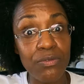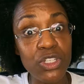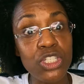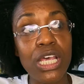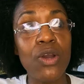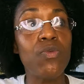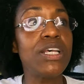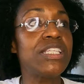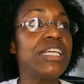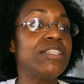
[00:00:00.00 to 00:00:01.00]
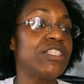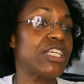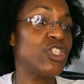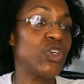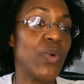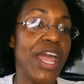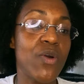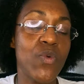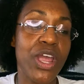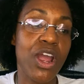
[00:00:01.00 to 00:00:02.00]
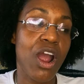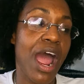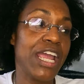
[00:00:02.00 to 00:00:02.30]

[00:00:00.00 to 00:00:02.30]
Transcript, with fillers: And it was it was in such a way where